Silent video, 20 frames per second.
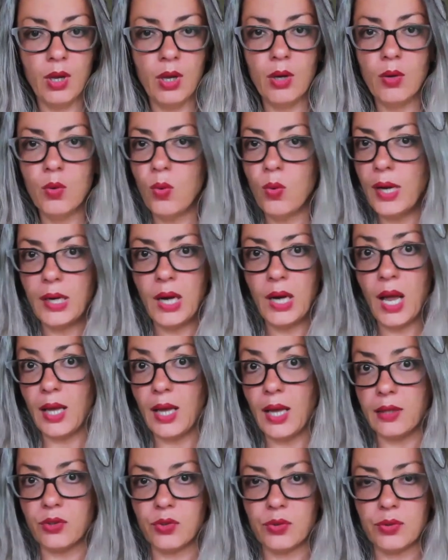Why
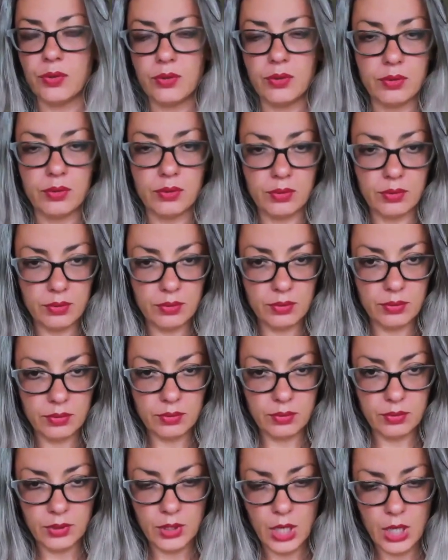not?
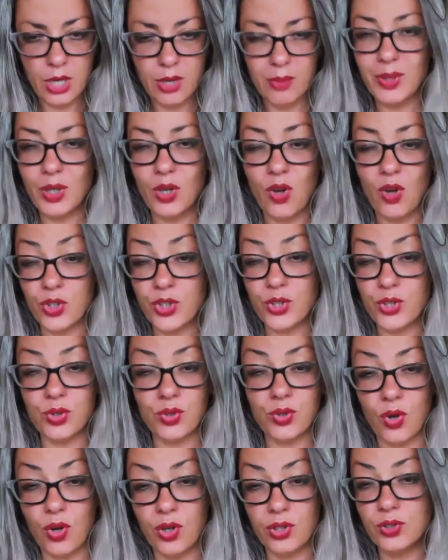Because you
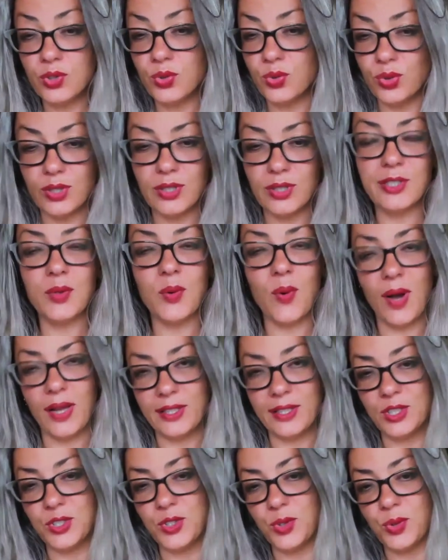don't really
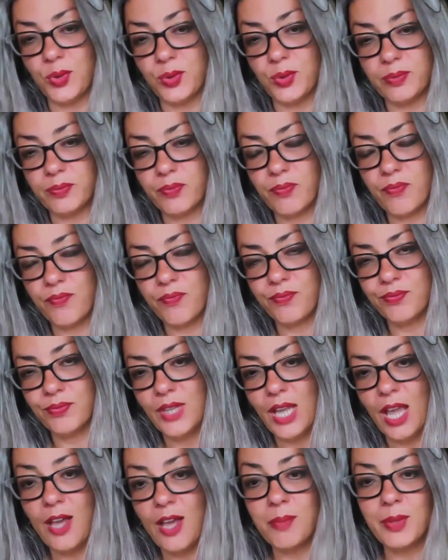want to.
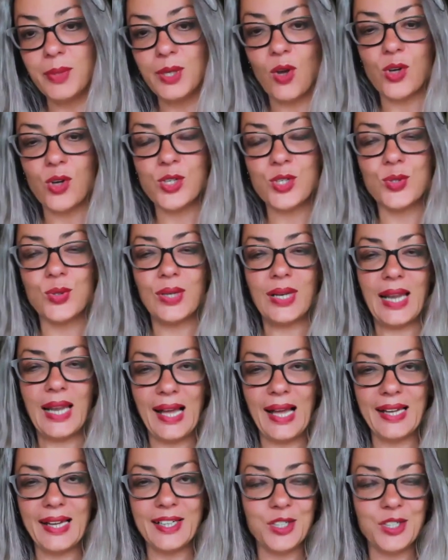Because you
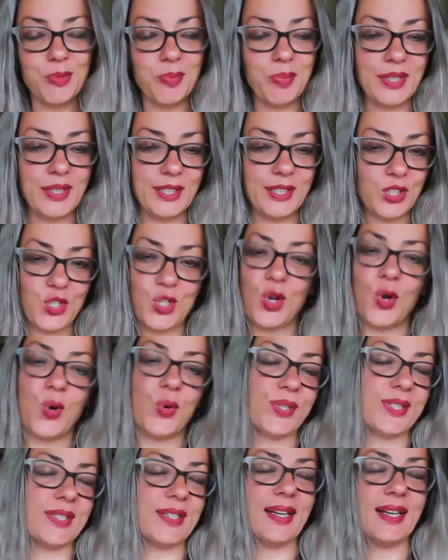like being
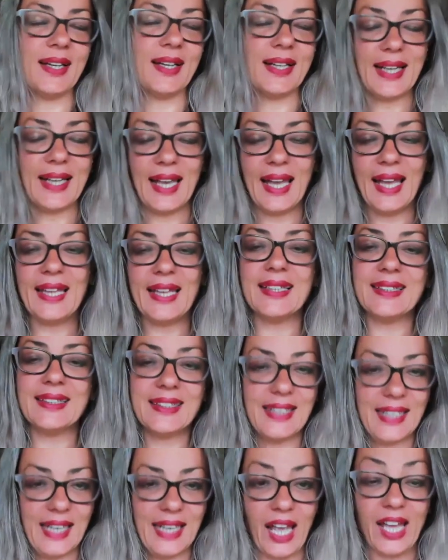chosen again and
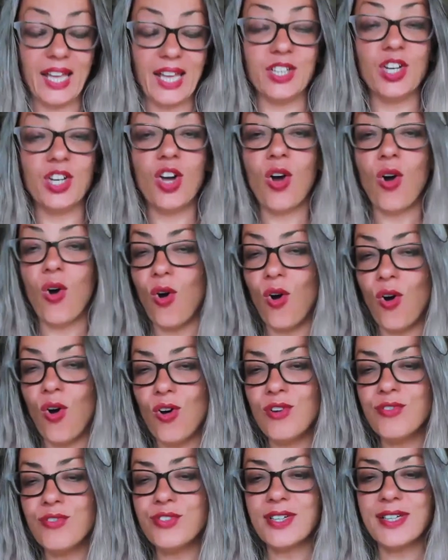again,
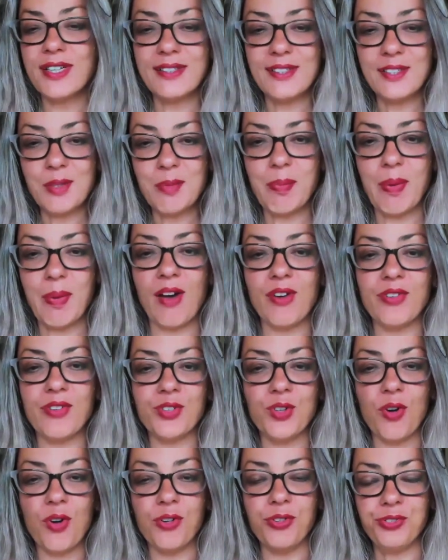over and above
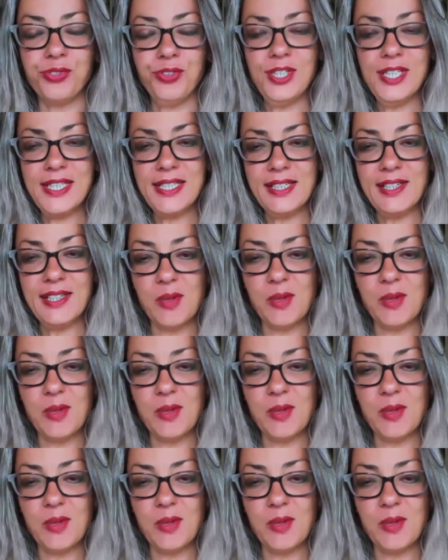your physical